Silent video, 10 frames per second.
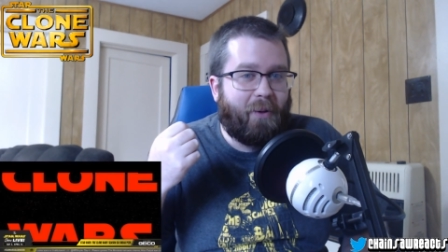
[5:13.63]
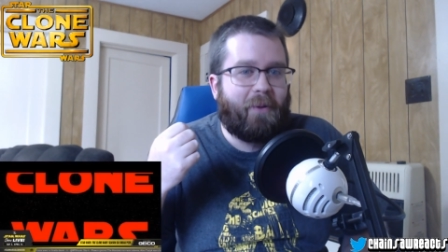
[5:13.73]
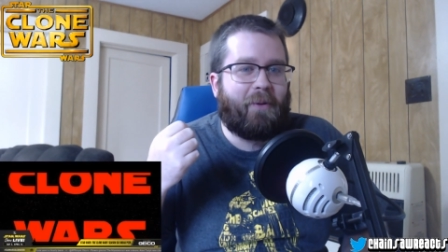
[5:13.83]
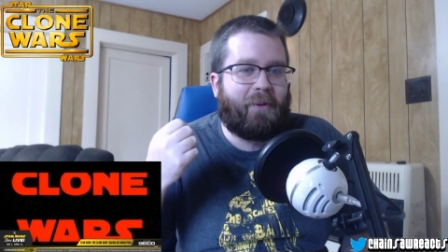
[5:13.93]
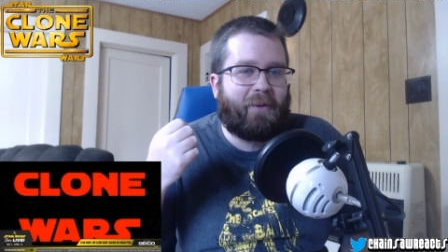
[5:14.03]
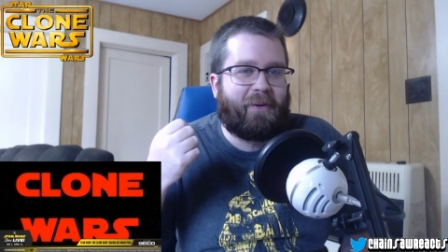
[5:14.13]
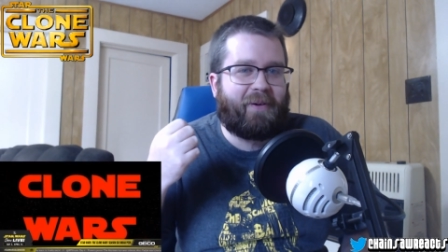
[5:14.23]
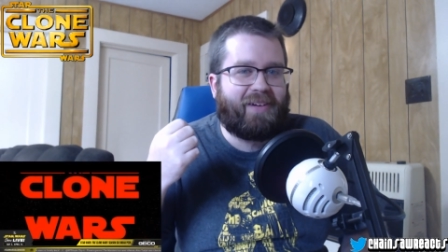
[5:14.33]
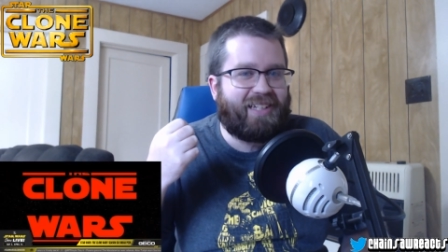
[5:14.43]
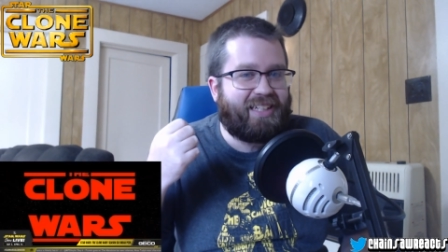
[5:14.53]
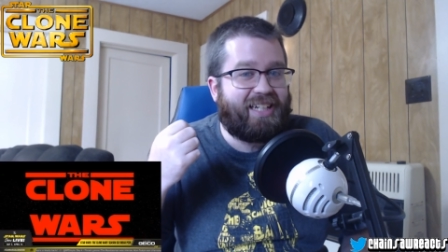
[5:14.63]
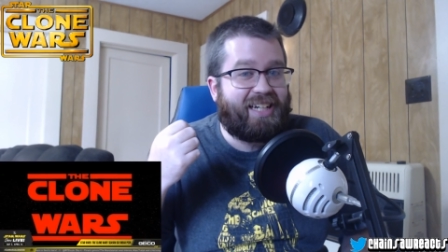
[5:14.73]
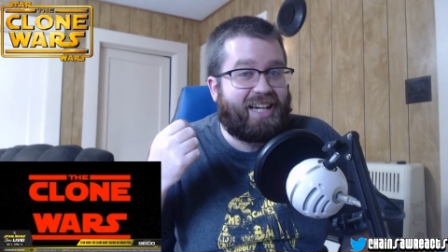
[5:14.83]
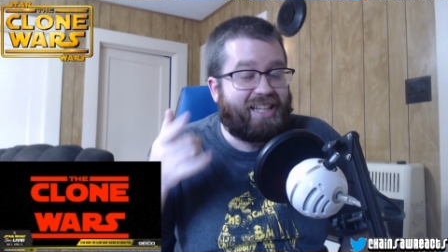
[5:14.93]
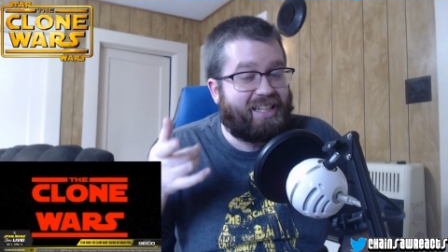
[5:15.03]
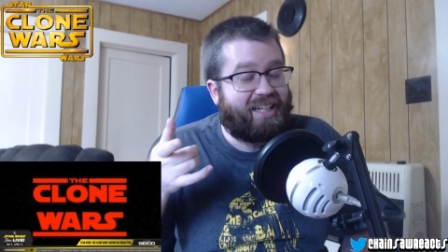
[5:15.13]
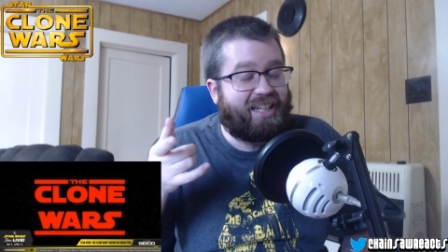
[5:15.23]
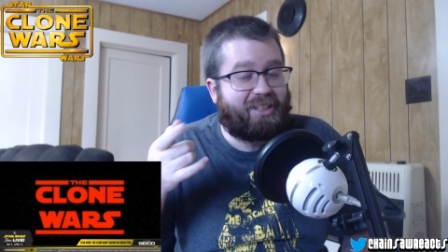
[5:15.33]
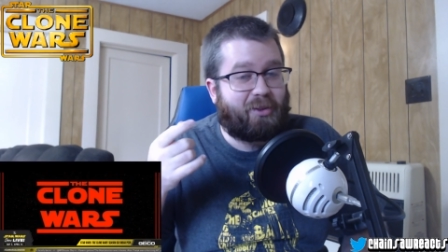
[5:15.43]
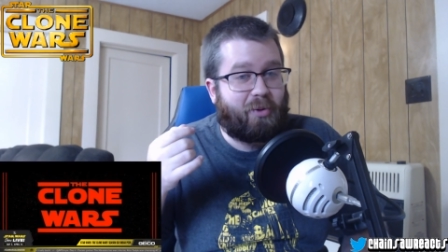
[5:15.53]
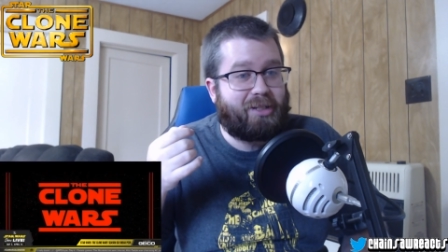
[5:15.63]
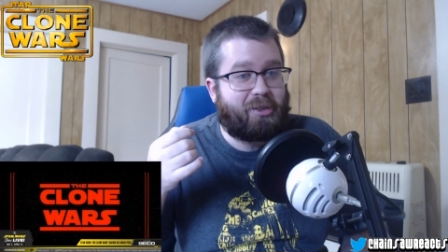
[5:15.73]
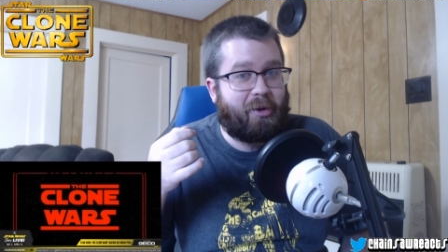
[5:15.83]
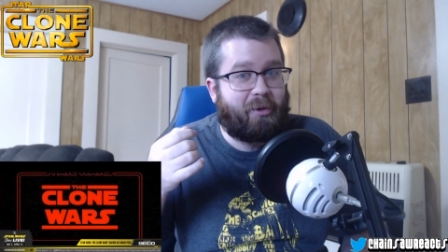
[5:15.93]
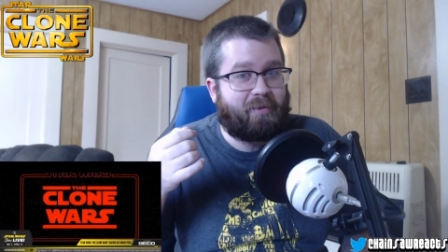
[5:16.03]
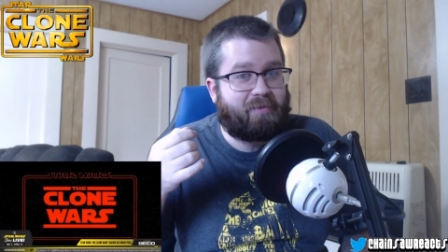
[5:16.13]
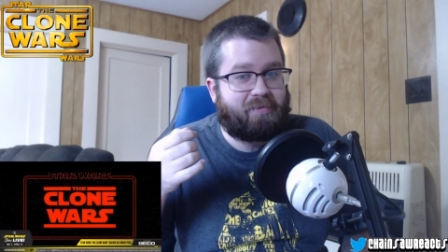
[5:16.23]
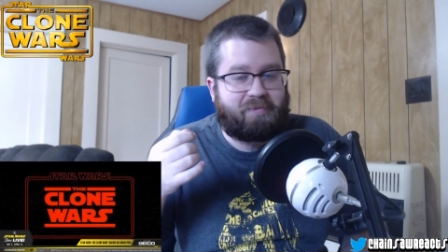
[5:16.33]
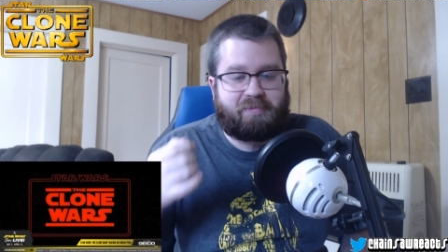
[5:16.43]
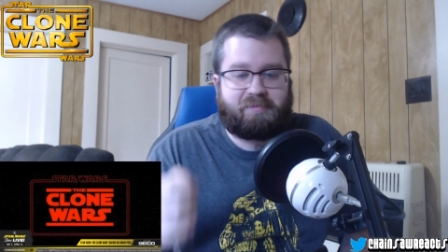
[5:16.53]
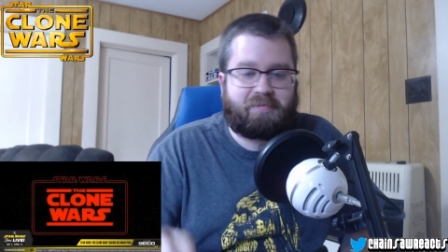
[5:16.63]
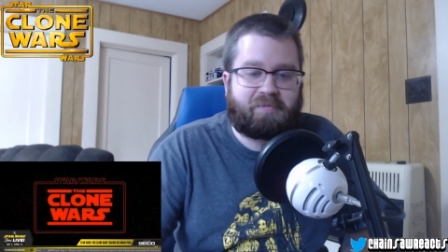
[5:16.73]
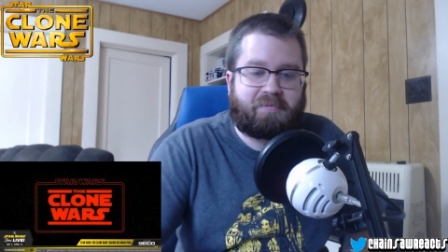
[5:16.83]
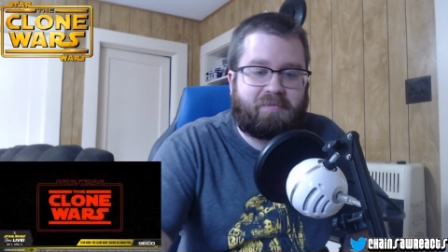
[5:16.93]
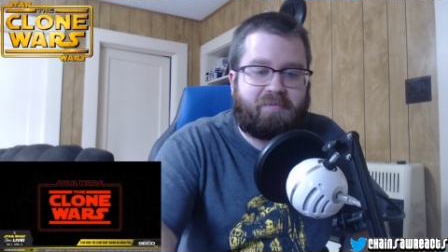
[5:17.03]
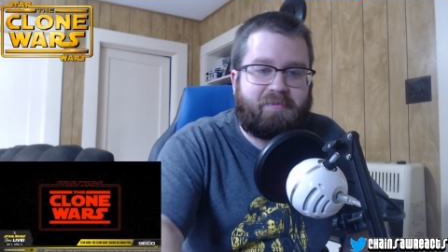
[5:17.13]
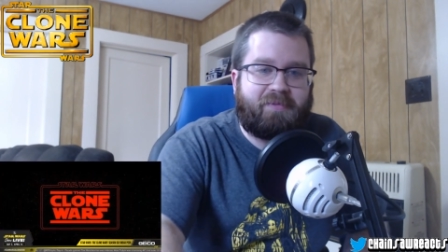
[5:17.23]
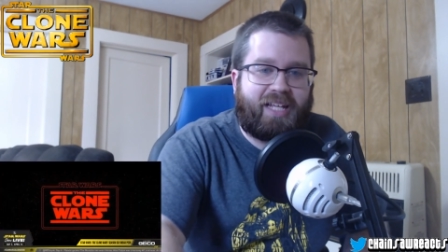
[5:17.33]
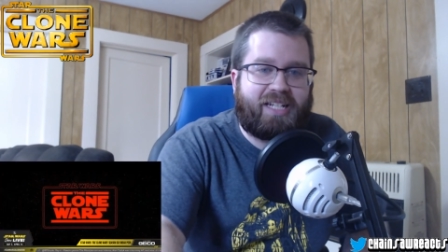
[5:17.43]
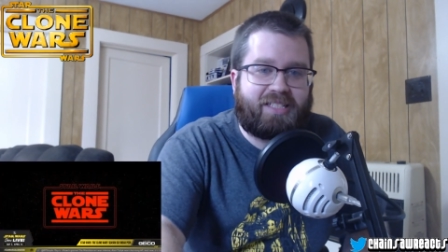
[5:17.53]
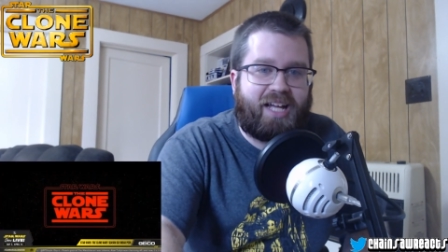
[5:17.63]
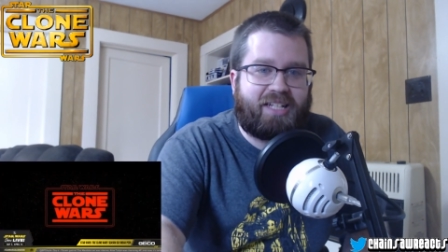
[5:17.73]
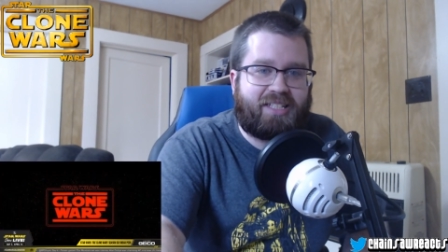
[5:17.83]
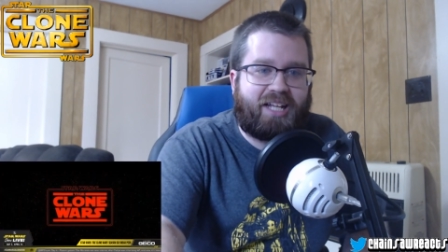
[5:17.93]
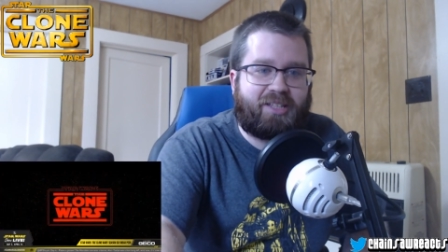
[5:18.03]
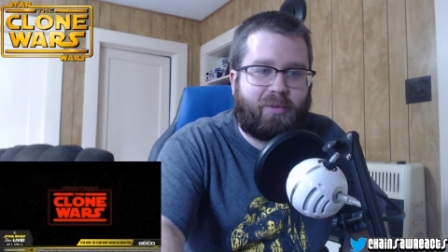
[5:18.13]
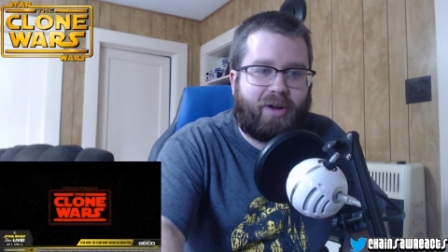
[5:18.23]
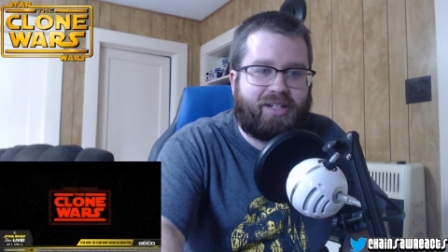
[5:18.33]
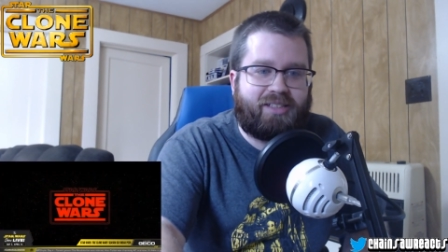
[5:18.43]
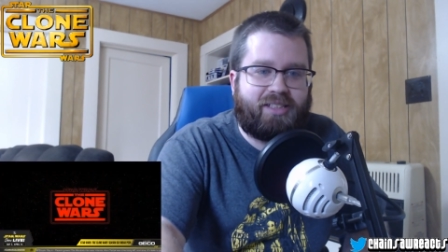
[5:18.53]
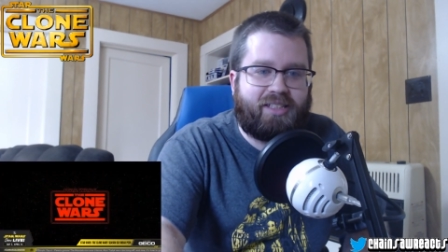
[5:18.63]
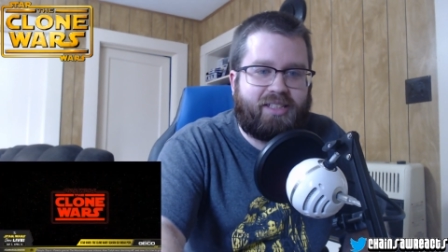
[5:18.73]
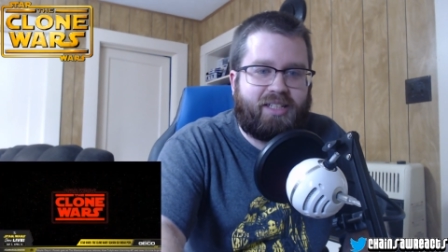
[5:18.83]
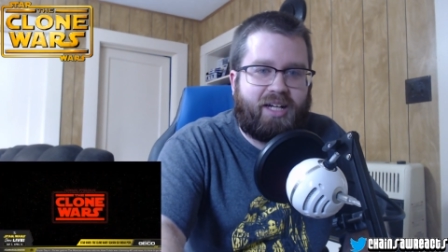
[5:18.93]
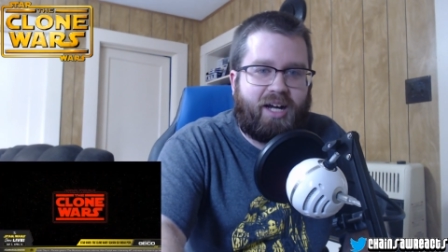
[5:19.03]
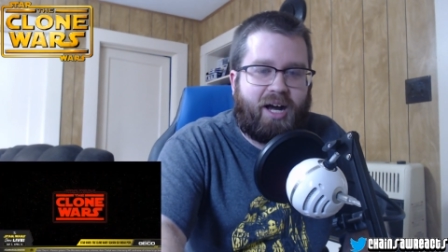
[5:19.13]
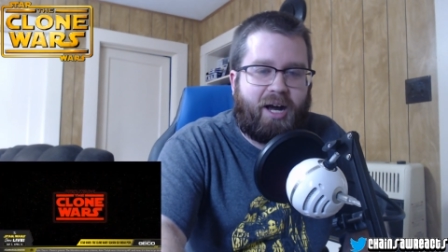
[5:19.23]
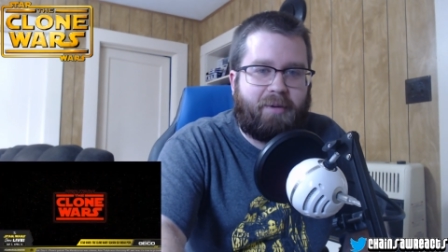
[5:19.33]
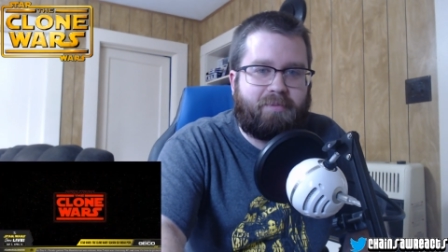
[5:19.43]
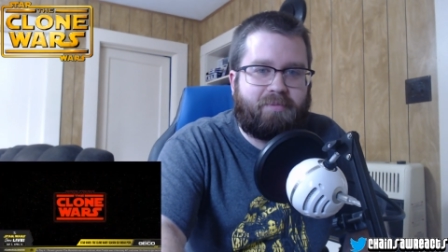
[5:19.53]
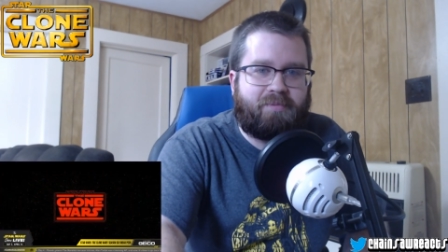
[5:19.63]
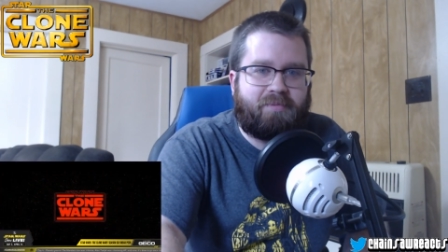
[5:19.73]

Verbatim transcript: I like the red too. That is nice. I like the red. Um,